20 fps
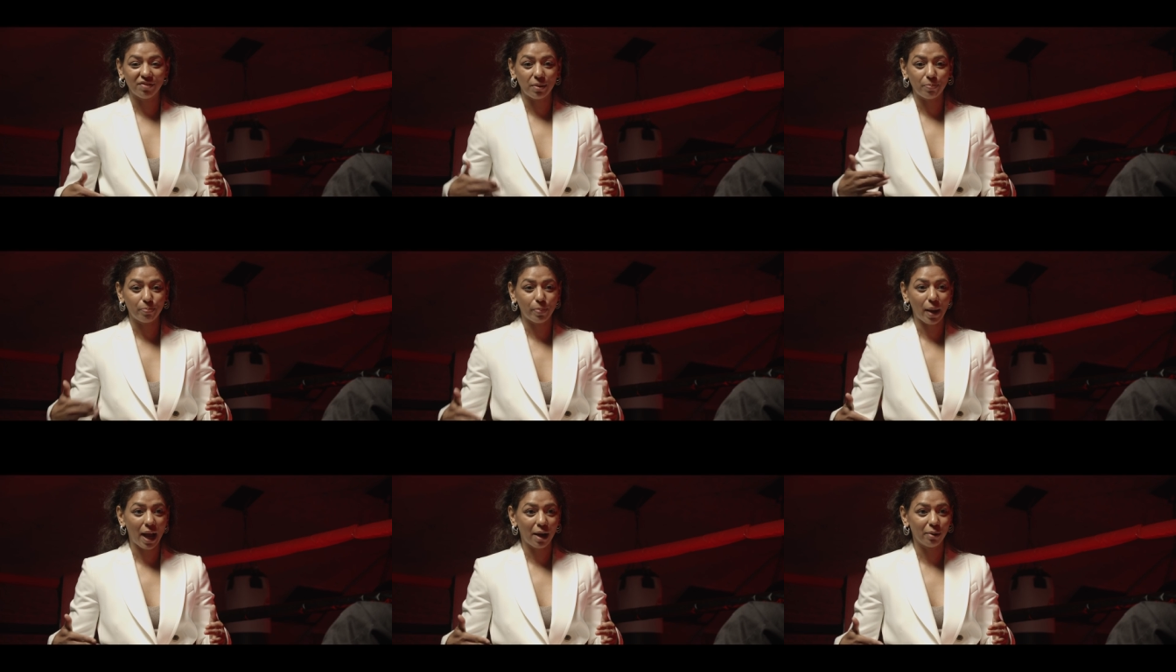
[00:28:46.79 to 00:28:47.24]
the
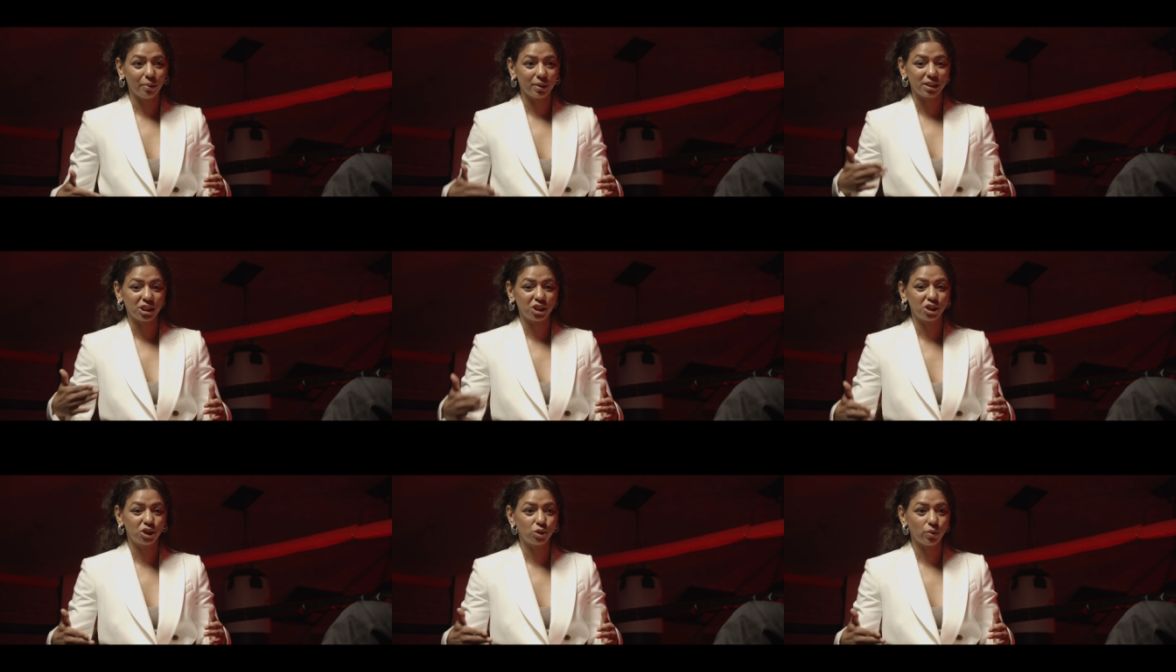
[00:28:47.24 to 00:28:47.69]
power,
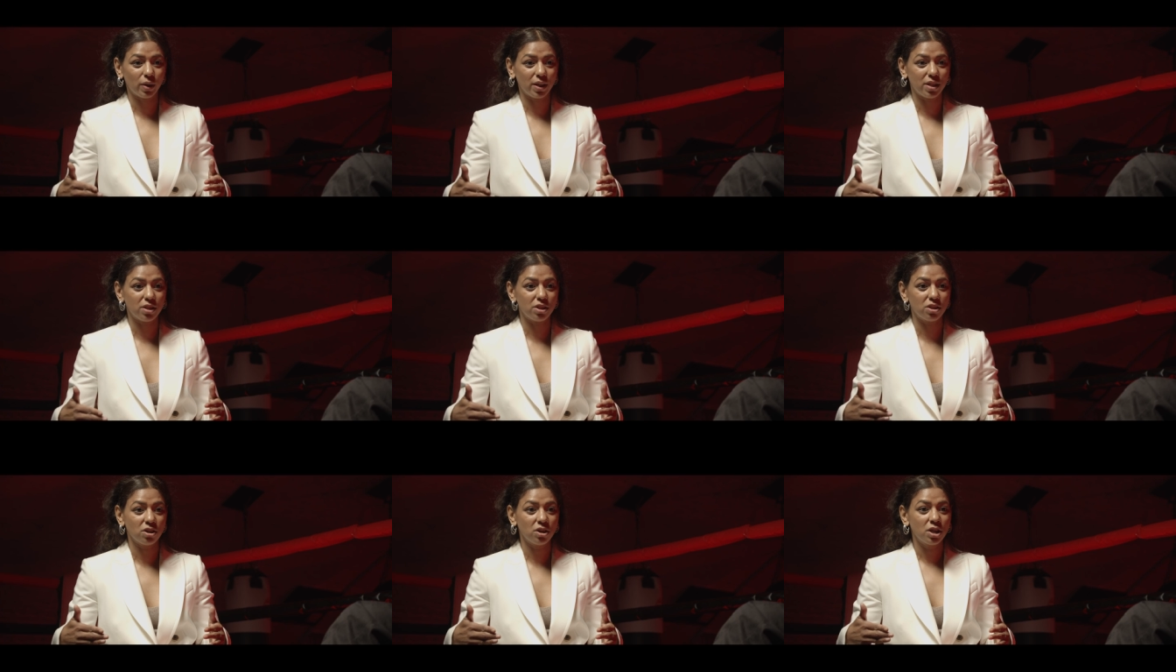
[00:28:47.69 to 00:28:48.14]
the
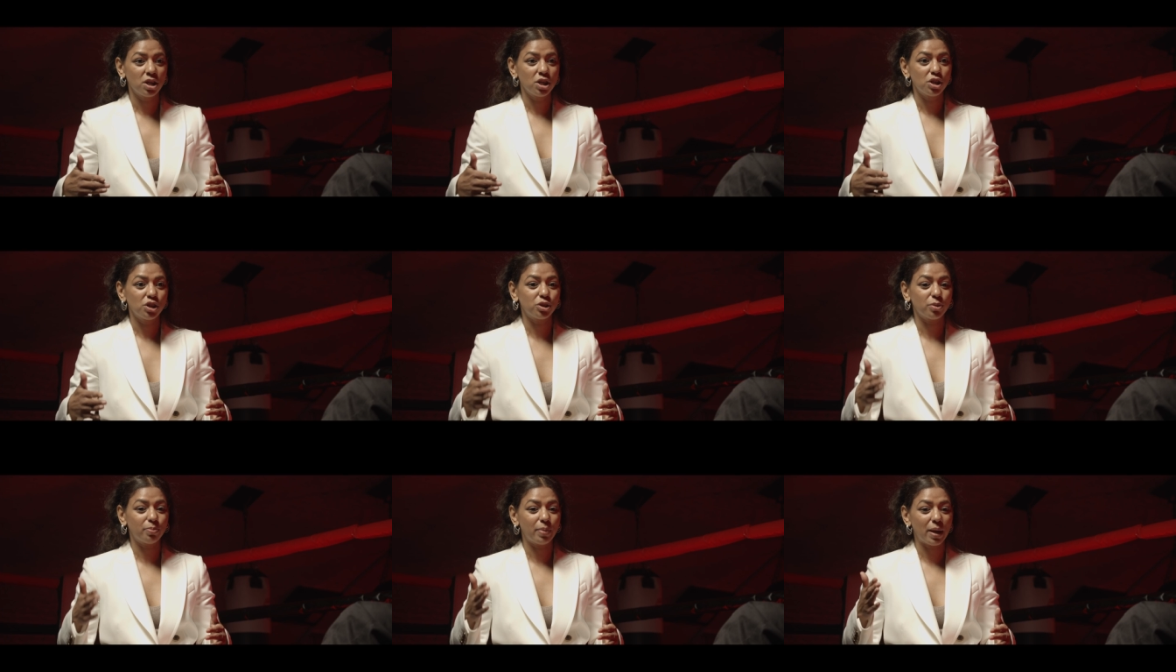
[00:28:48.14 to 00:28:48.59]
strength
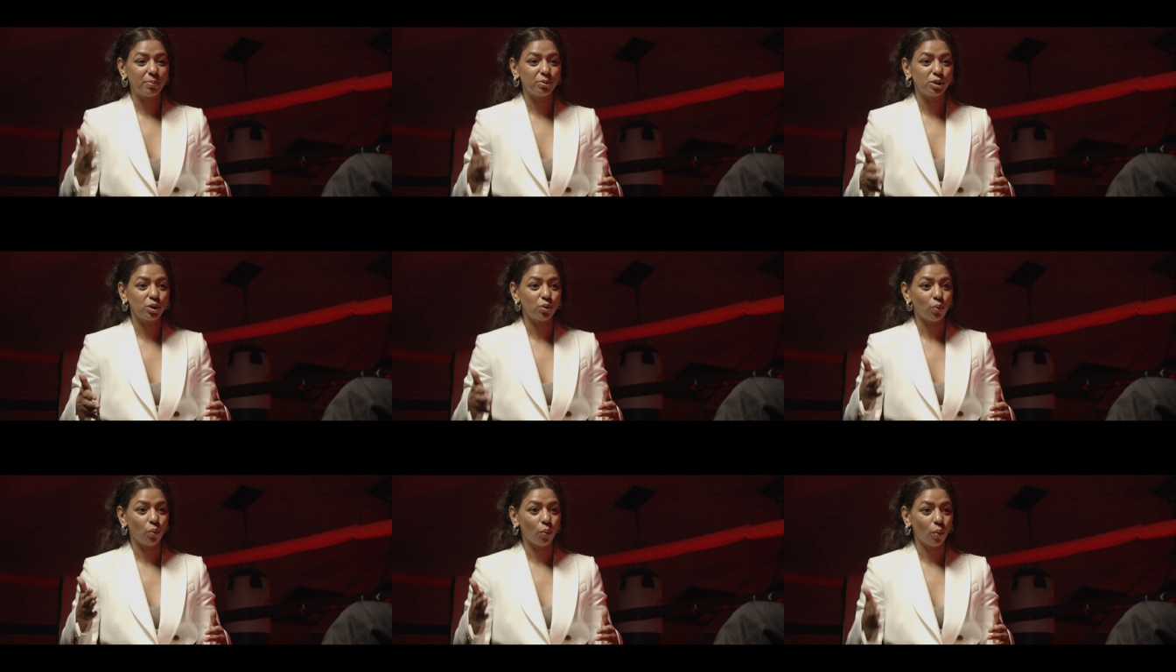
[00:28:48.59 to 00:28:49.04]
to be able
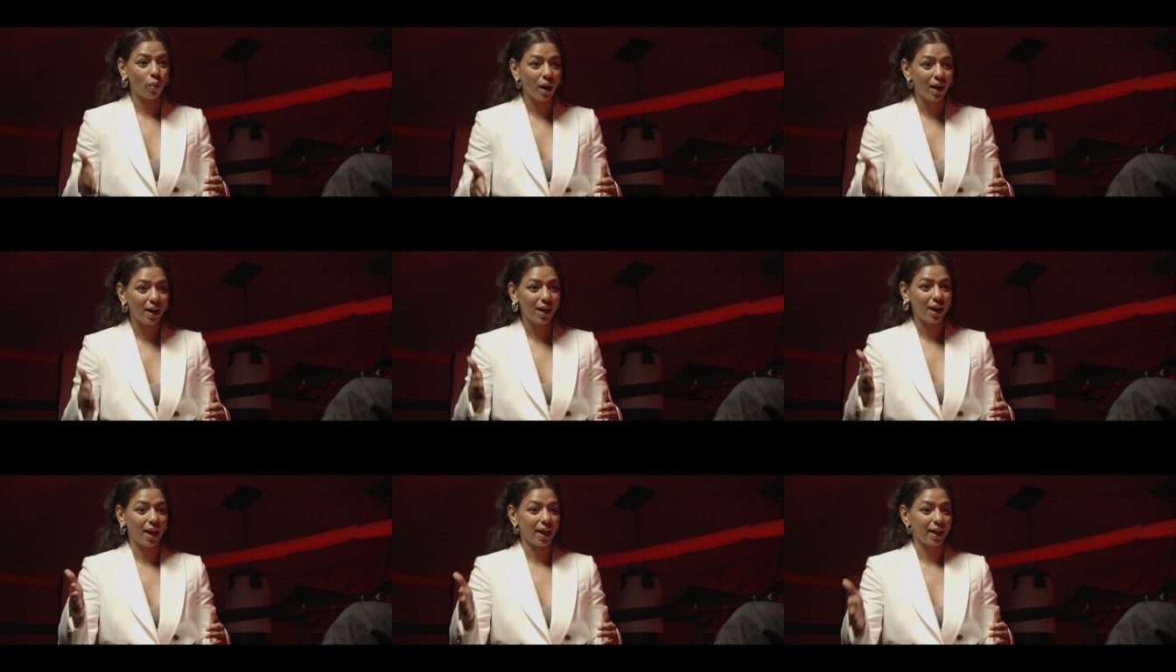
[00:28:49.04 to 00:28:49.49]
to
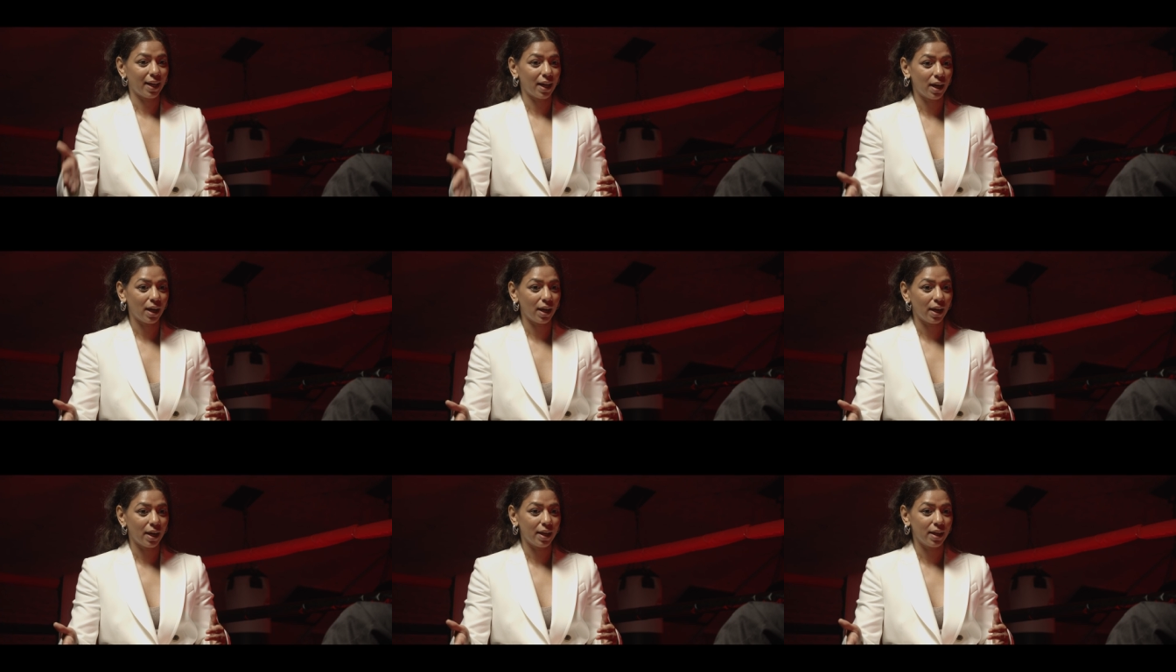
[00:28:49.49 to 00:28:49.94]
run like
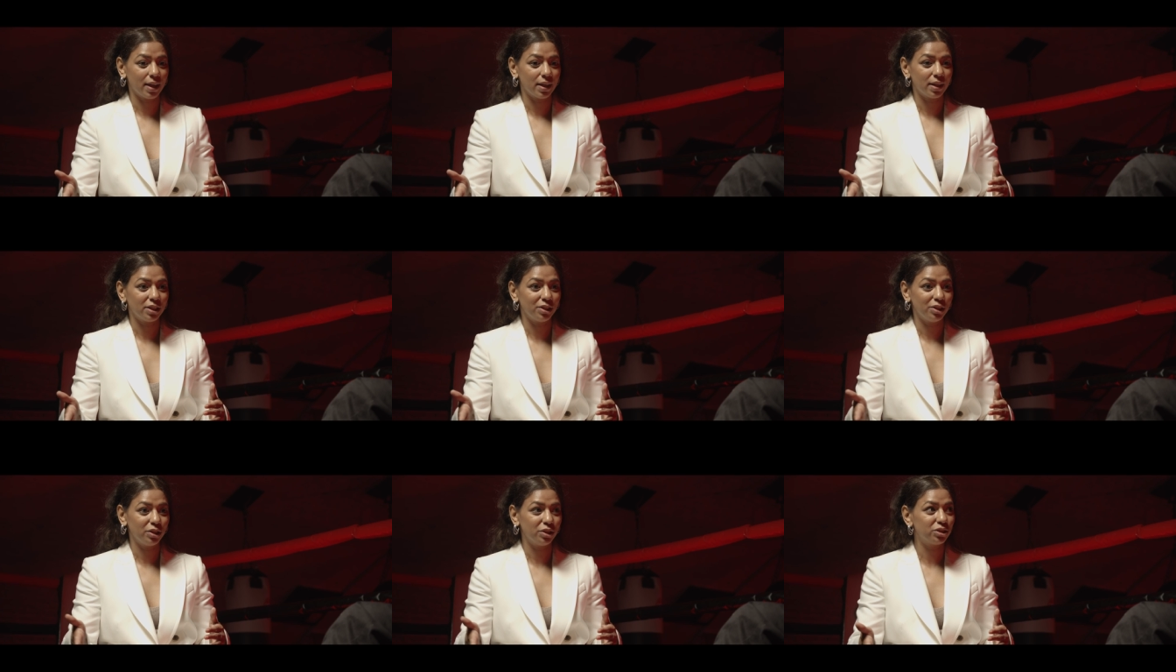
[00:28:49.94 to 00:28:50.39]
I
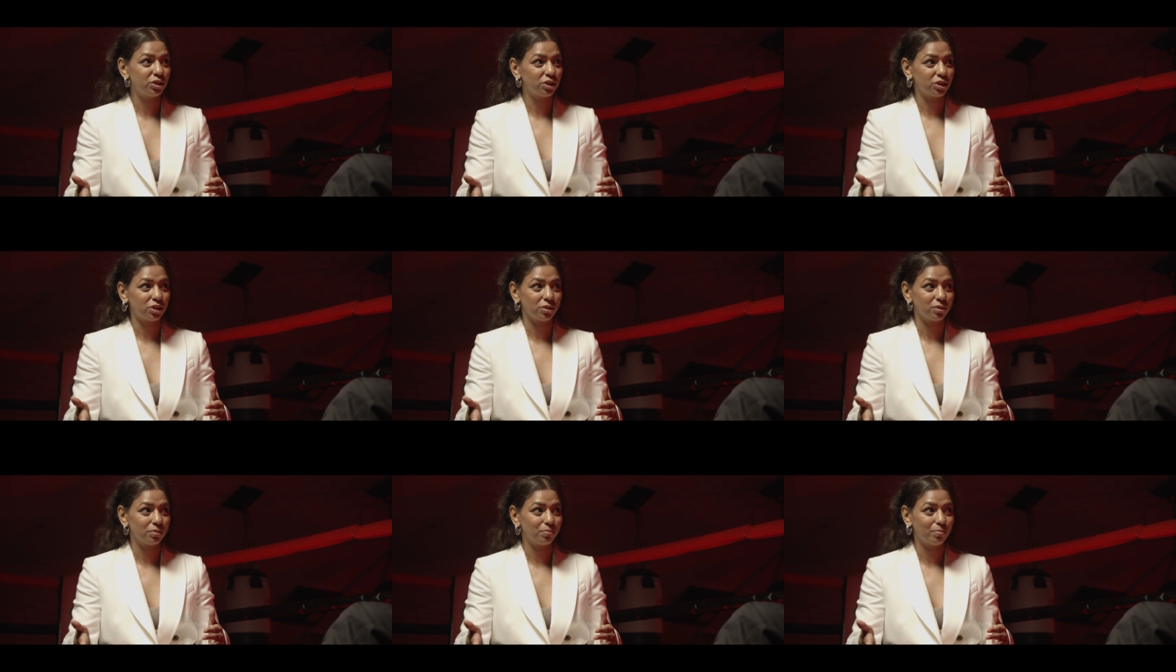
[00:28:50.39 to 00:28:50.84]
used
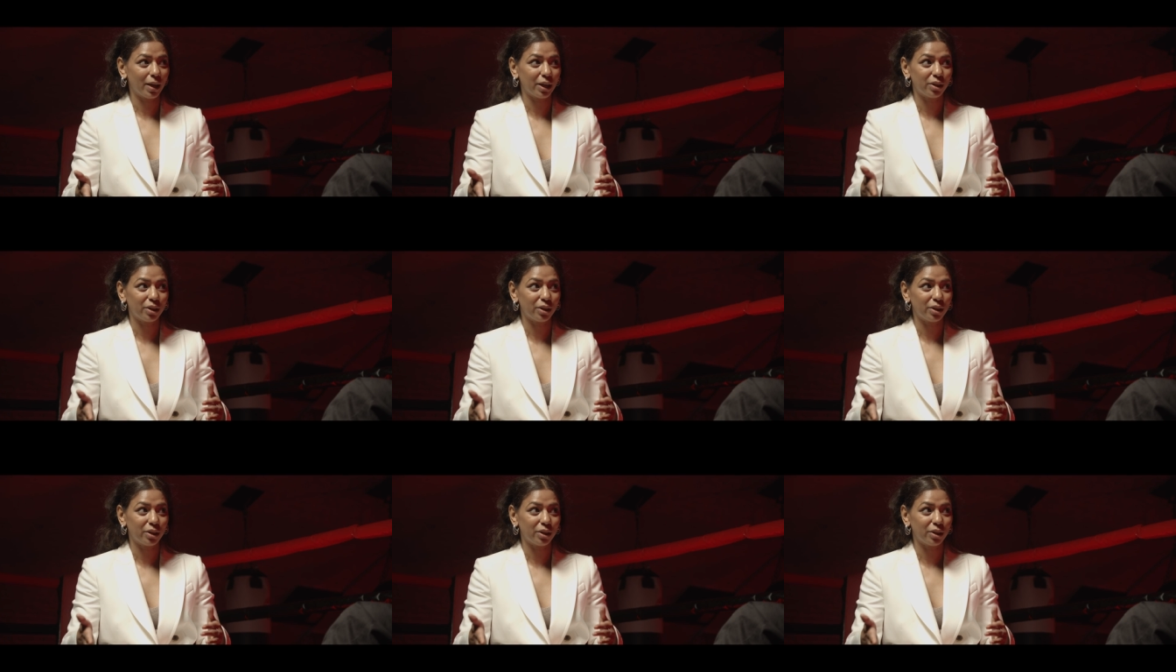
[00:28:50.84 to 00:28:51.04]
to. My